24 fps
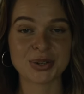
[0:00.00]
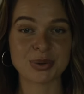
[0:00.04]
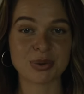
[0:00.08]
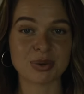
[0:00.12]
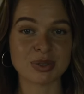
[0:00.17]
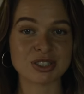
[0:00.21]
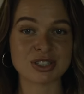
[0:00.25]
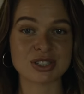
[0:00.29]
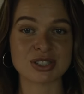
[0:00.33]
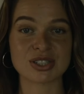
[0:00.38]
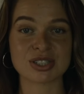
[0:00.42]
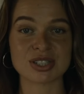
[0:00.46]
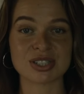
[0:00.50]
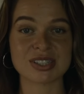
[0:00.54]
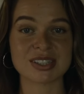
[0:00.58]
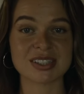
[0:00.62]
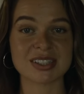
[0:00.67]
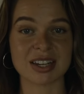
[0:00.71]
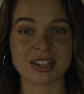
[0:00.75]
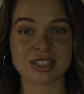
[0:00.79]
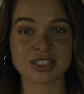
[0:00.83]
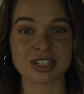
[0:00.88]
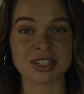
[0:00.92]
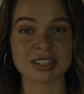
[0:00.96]
which is just
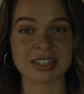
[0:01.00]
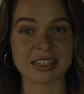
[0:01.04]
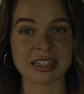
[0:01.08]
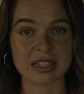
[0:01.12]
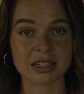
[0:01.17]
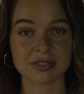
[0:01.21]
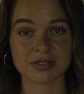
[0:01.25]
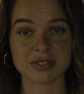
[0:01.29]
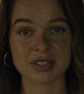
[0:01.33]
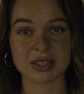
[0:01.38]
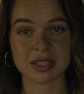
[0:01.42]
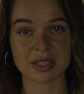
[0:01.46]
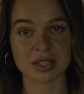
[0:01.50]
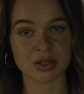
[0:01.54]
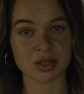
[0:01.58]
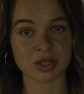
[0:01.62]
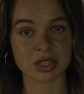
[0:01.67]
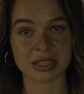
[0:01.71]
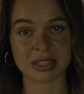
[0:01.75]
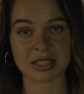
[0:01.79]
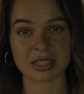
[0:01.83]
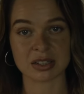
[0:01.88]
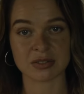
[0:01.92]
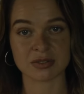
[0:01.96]
such a gift that you
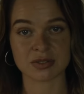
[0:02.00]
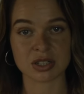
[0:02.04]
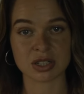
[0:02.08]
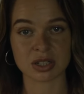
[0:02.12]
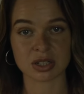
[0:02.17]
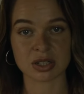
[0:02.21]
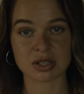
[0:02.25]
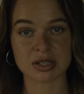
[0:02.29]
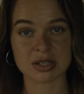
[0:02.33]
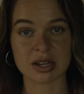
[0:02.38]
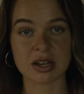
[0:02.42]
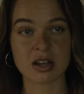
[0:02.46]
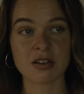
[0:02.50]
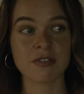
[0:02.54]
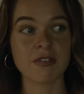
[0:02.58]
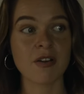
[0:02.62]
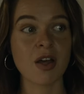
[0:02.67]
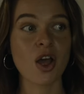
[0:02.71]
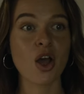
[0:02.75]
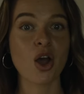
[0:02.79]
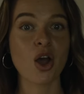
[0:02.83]
can give to yourself